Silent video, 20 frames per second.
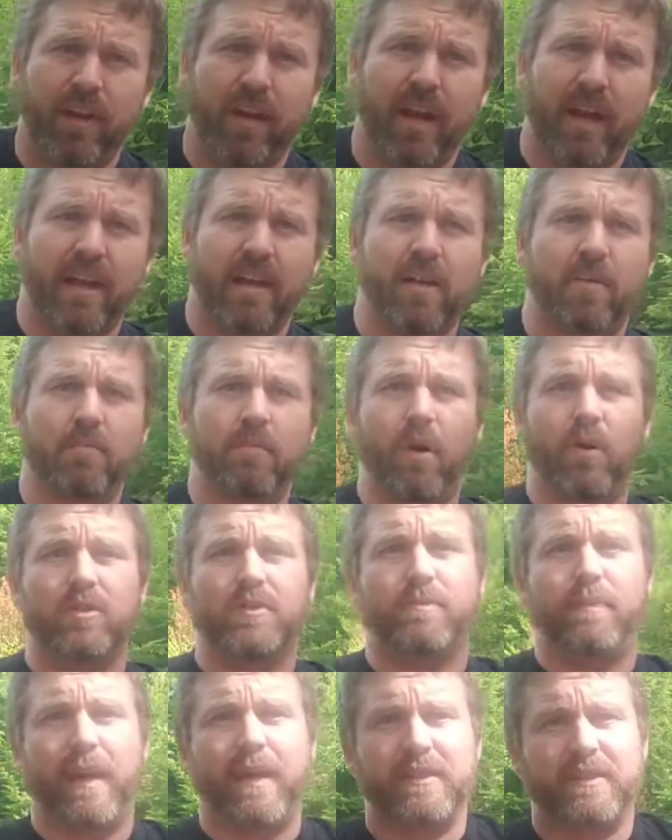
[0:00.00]
today.
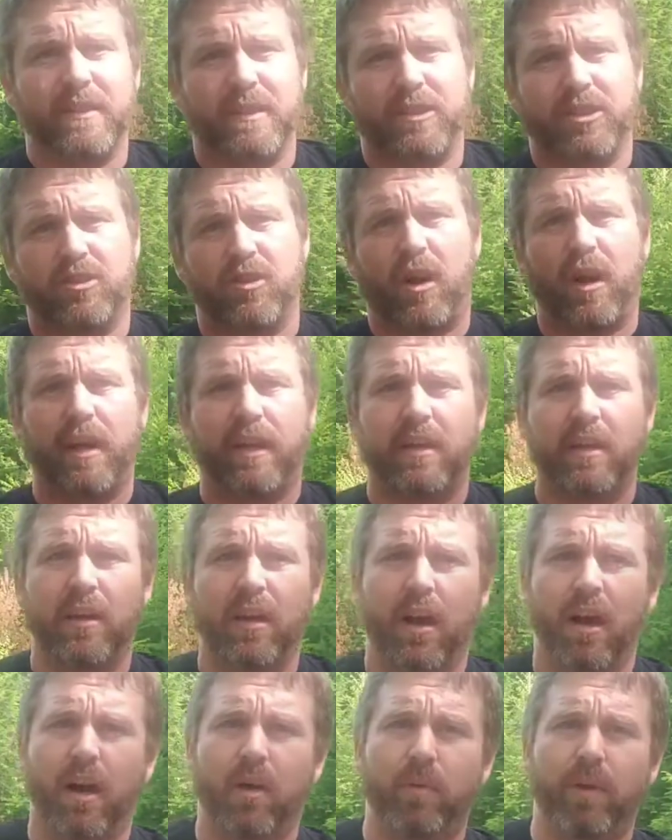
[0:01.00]
Most basic strike
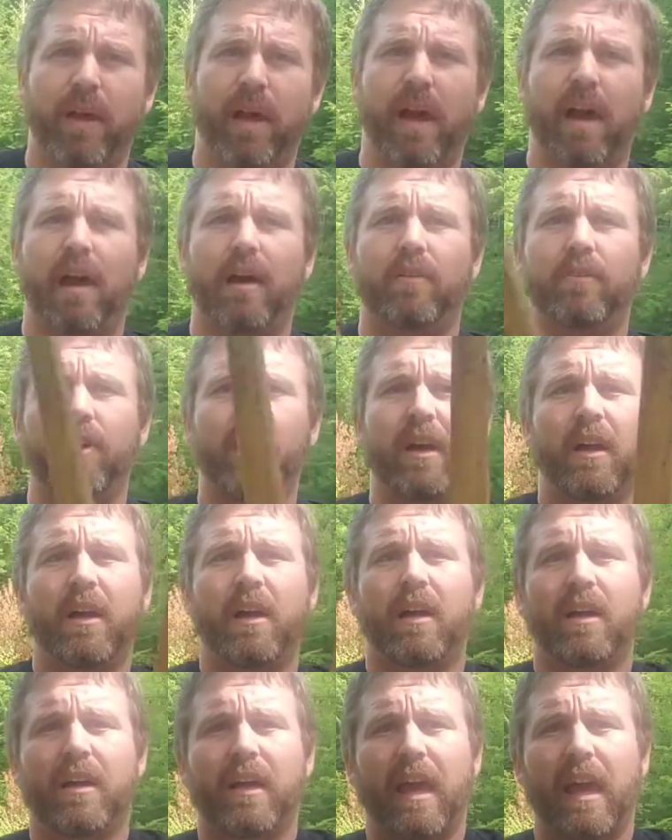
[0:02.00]
we have.
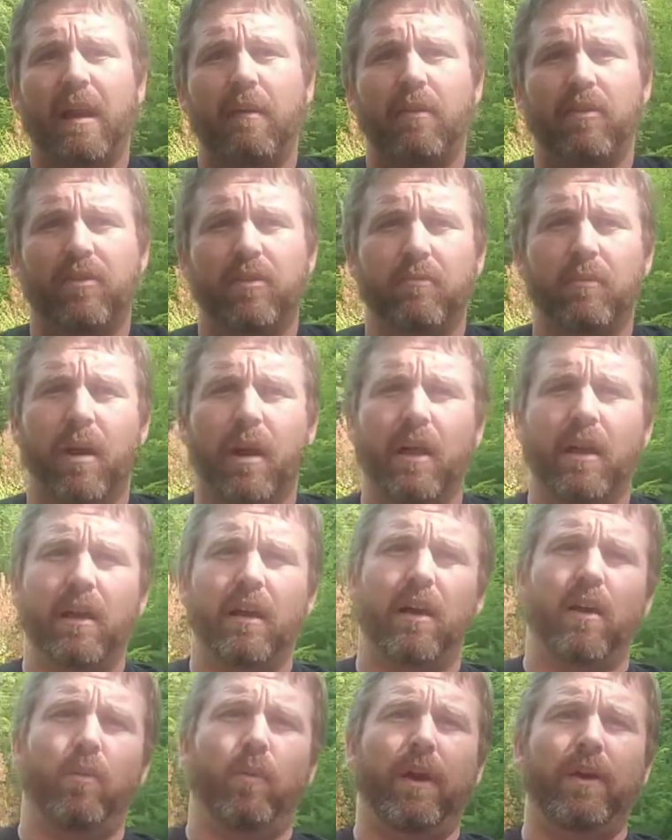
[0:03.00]
Again, I'm using my
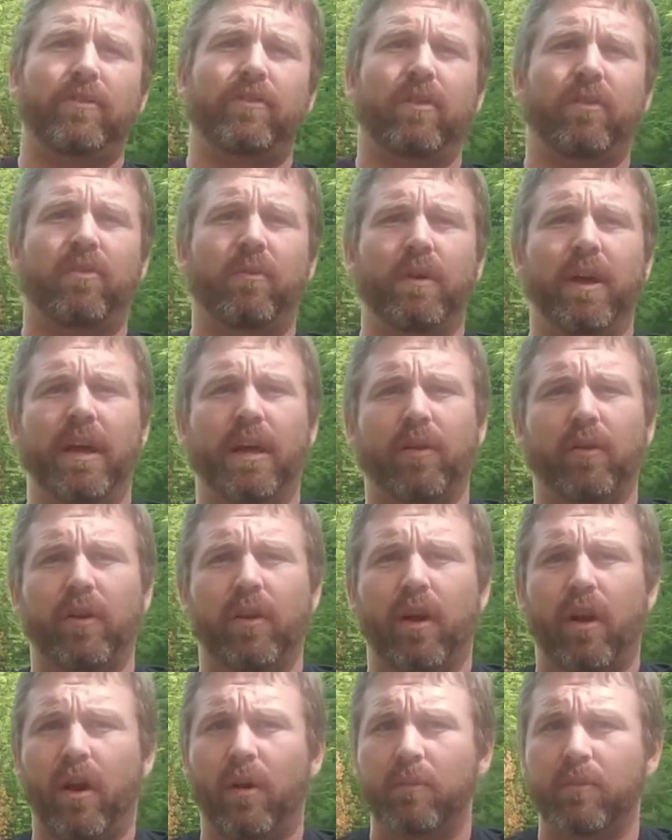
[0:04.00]
Waister from
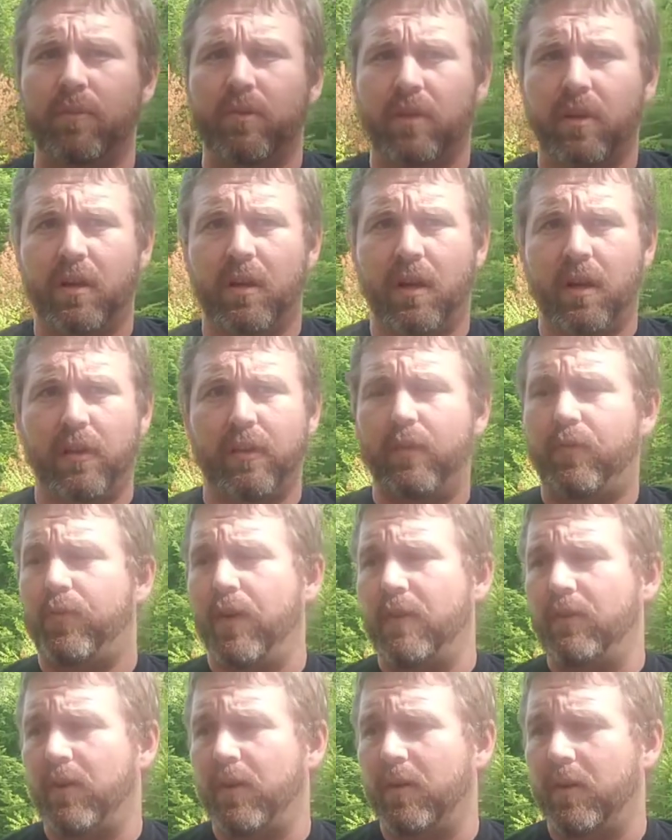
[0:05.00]
Hickory Arms. My
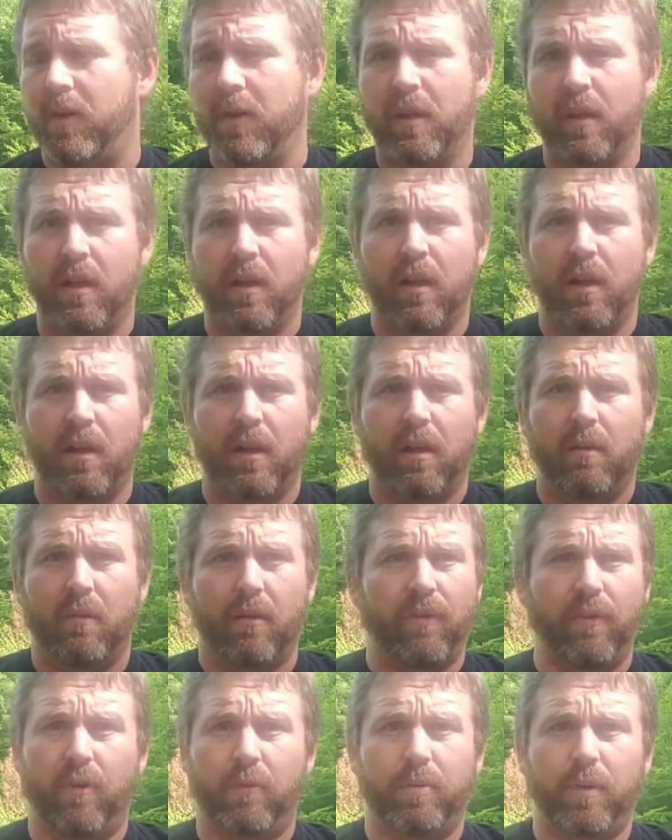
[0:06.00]
favorite
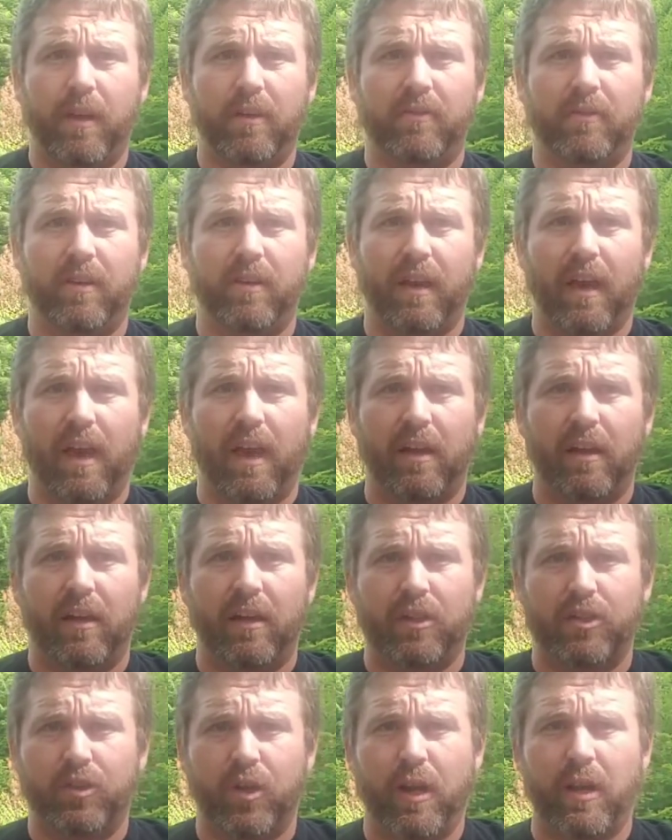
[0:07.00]
place to get
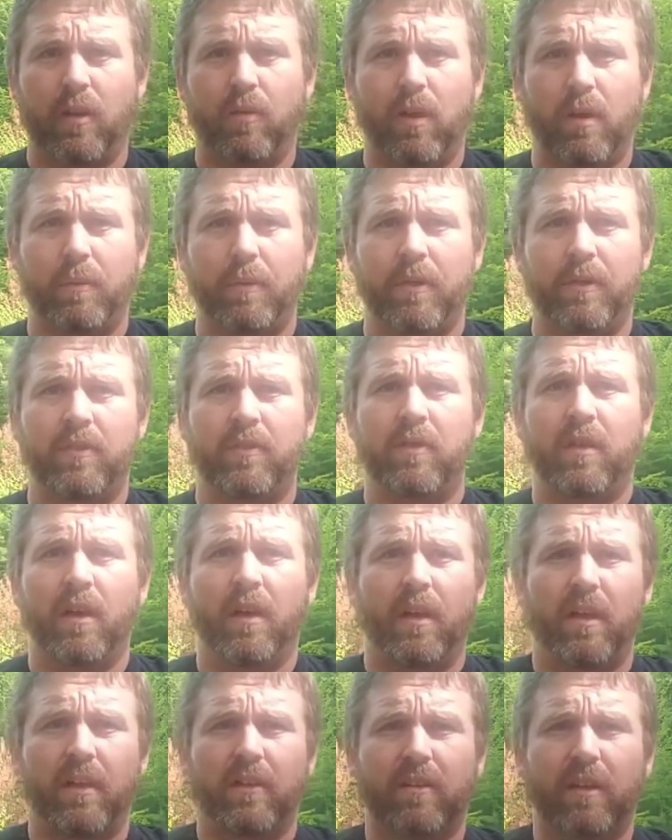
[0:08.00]
training weapons.
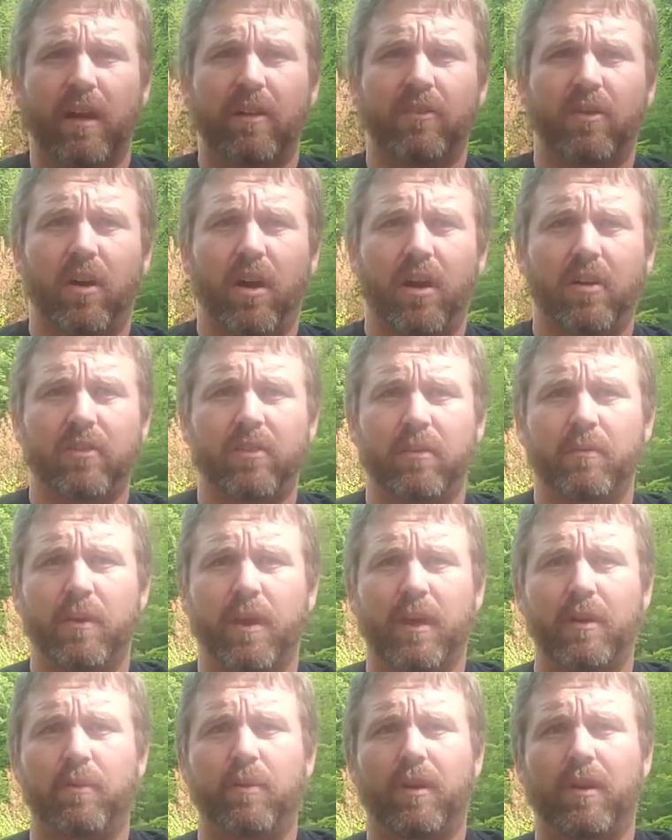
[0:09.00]
These guys are awesome.
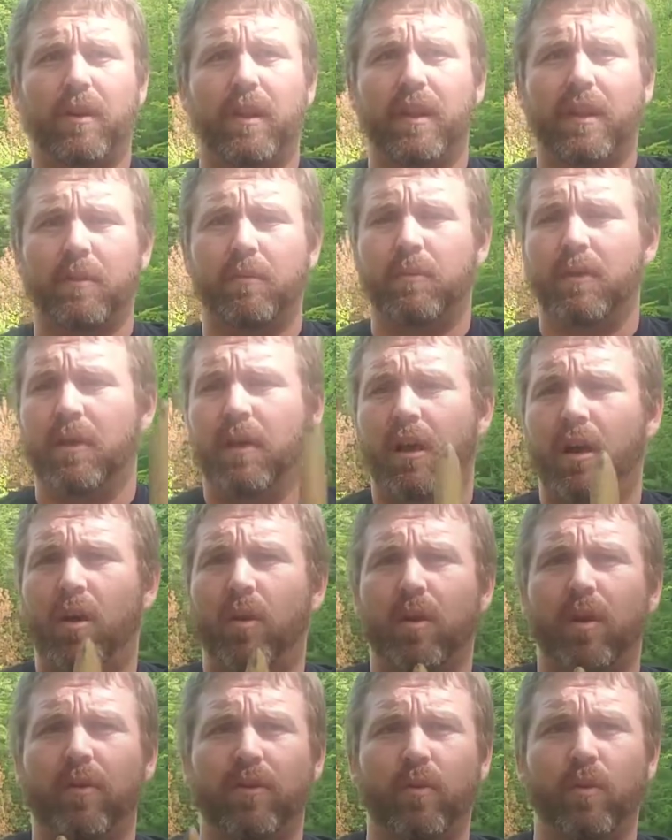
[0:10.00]
I can put a link in
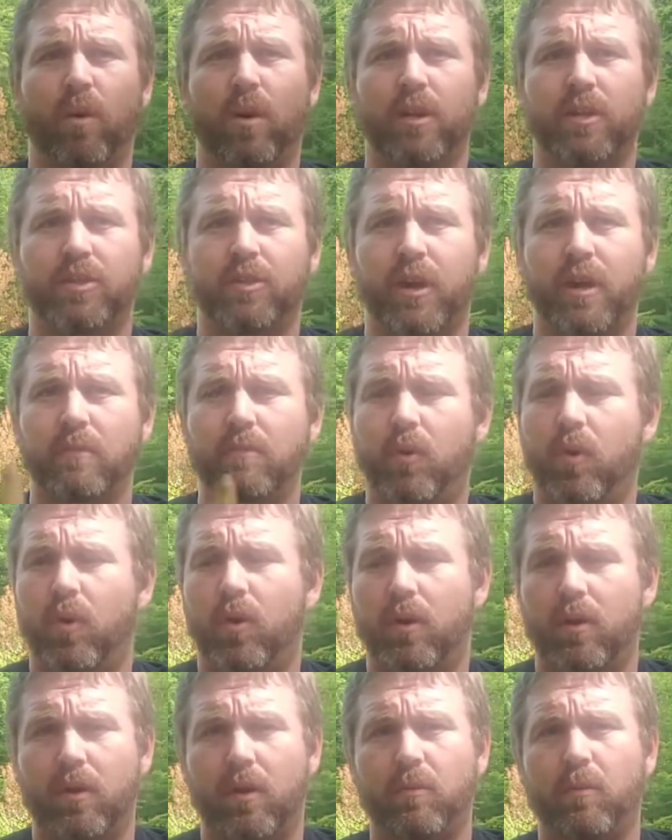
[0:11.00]
below. If you want to train
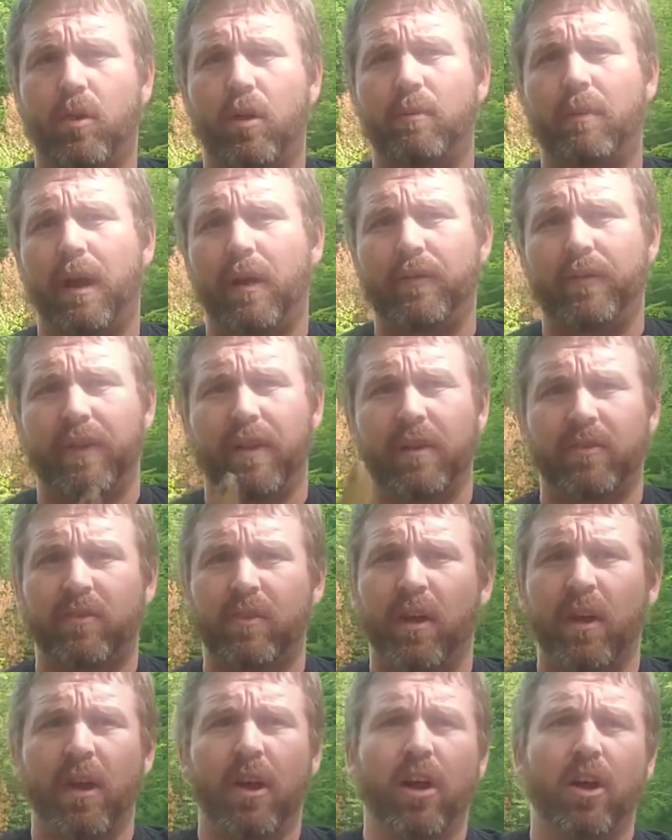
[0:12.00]
more or learn more about this,
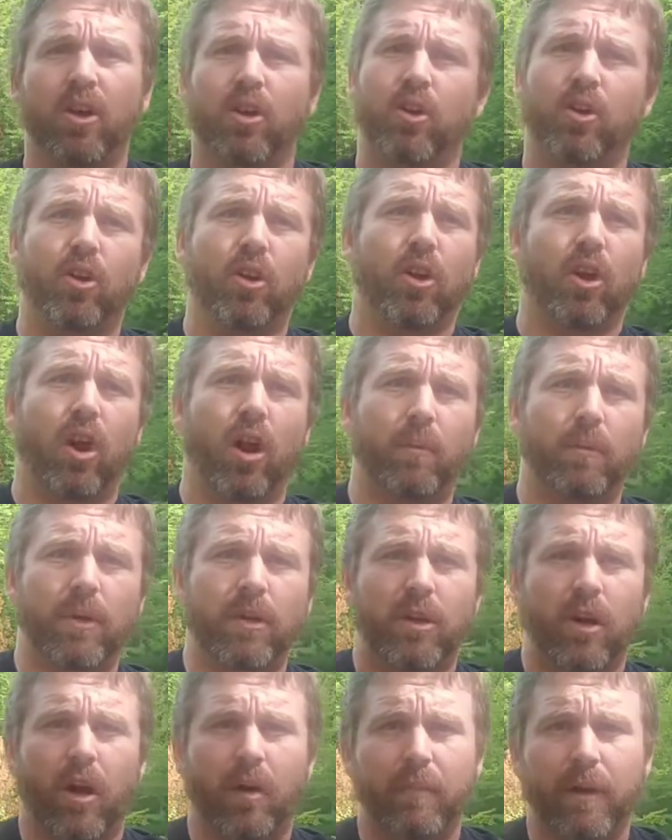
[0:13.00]
you can go to
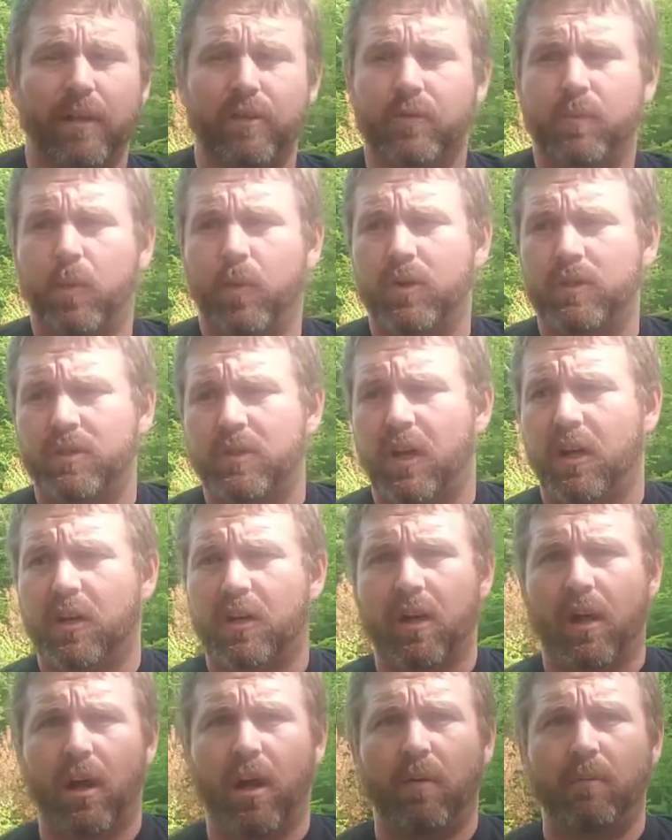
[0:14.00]

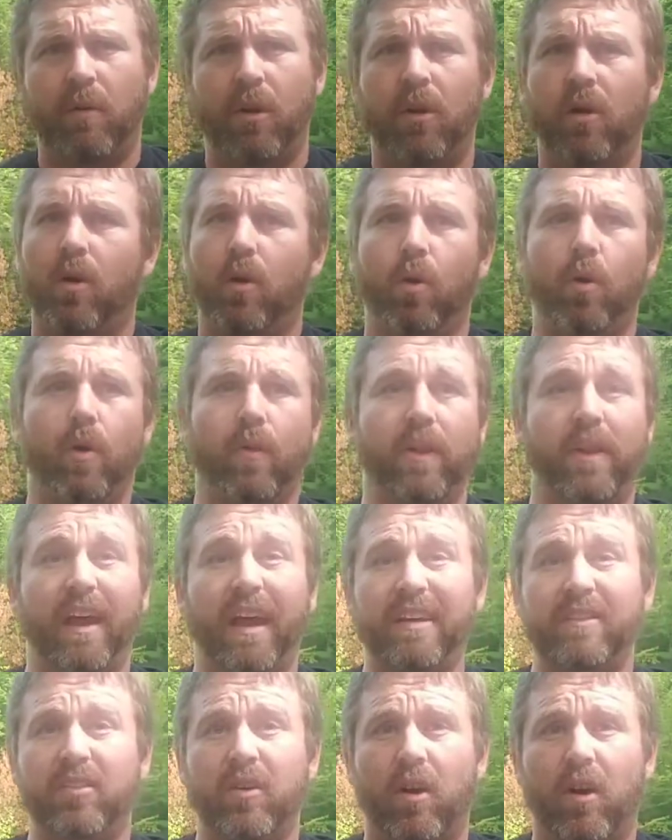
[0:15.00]
armoredcombatsports.com or the
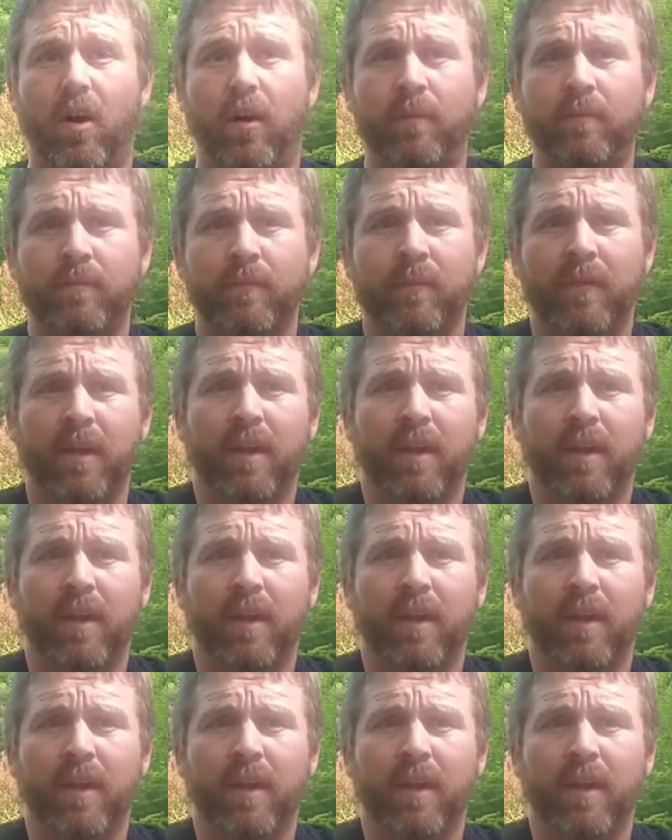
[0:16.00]
Knights Hall.